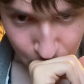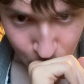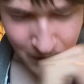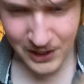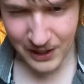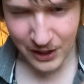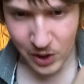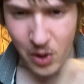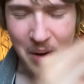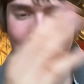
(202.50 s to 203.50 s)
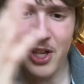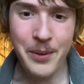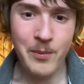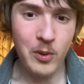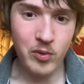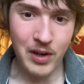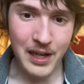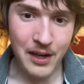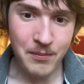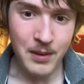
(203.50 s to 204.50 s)
Honestly, you know I'm in the human world right
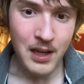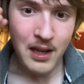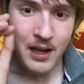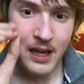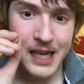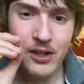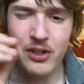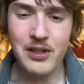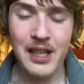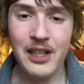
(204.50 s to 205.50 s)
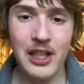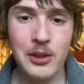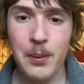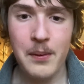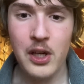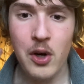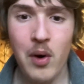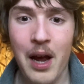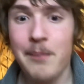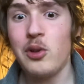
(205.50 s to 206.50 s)
now. It's because, like, as you probably know,
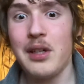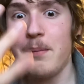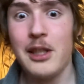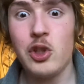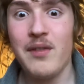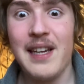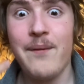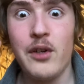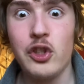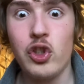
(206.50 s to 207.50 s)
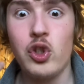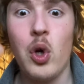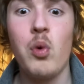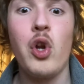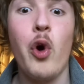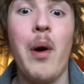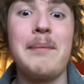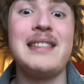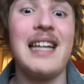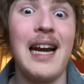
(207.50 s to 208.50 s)
I'm trying to make sure that the Infinites don't know I'm
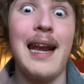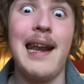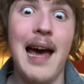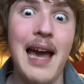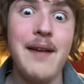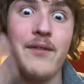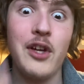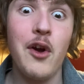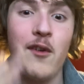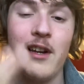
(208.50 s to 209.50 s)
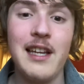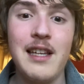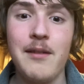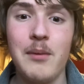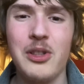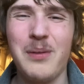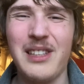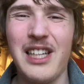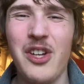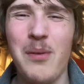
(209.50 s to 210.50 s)
still alive currently. Or to be honest,
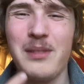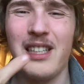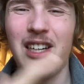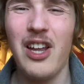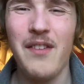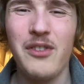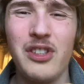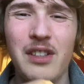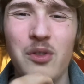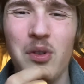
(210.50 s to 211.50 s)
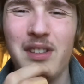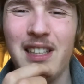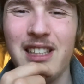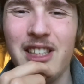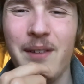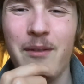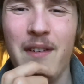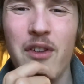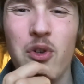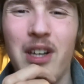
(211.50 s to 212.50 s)
they know I'm still alive because I sort of did something
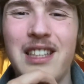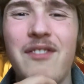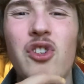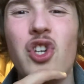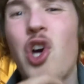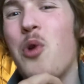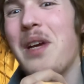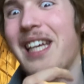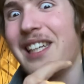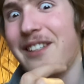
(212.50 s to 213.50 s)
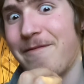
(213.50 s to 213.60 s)
about you guys even knowing.